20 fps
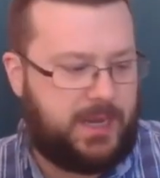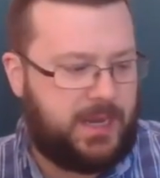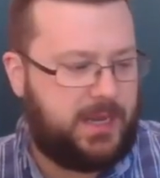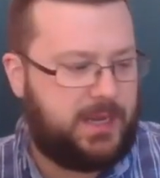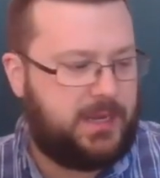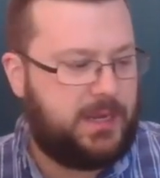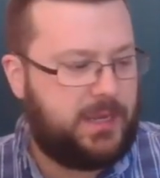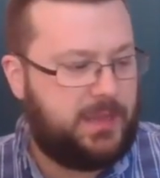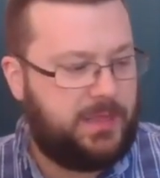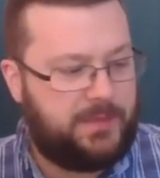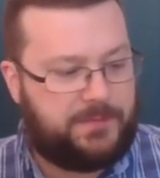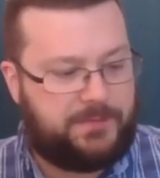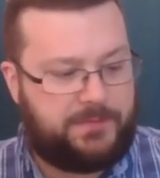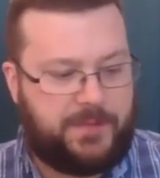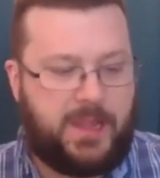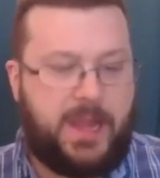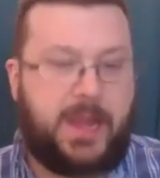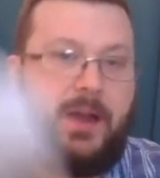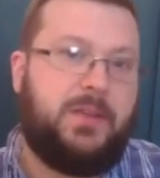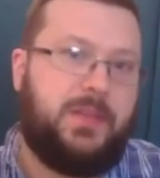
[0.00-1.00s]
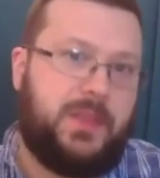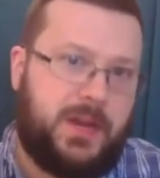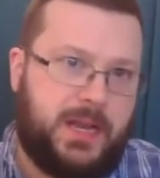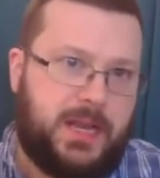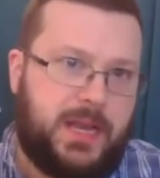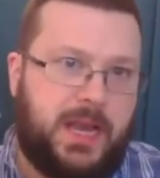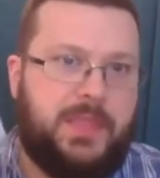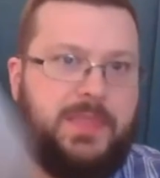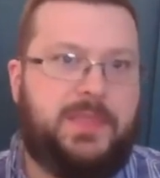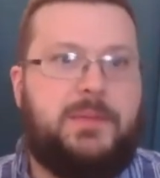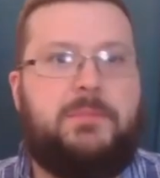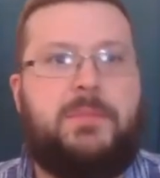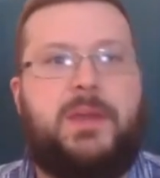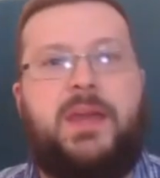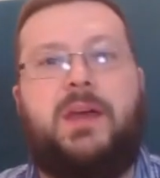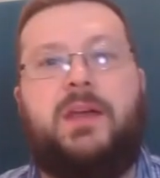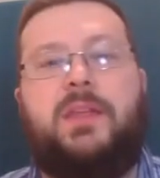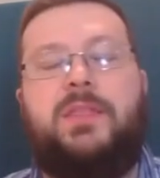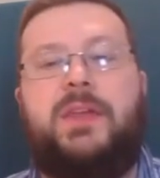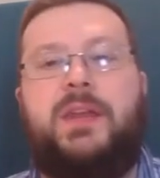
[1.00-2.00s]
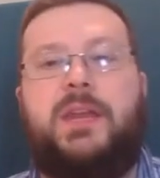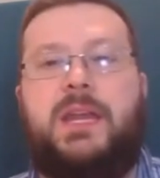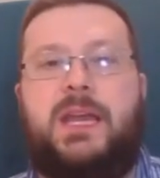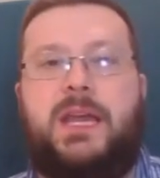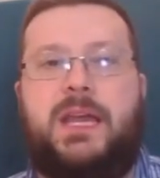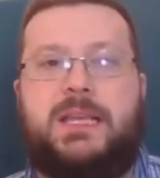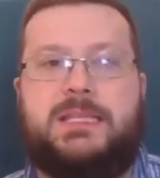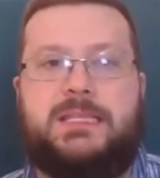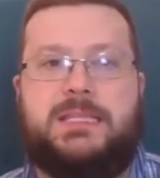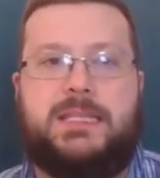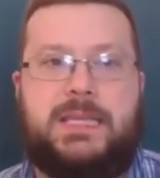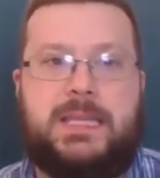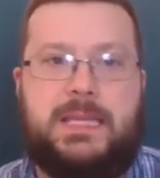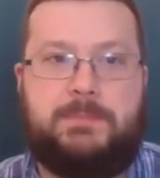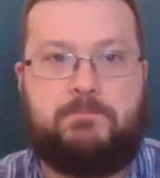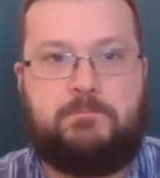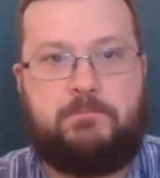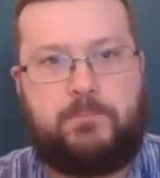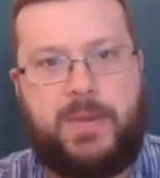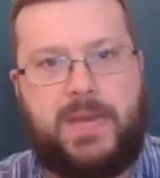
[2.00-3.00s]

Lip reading: and on the flyer that I got in the mail that it has the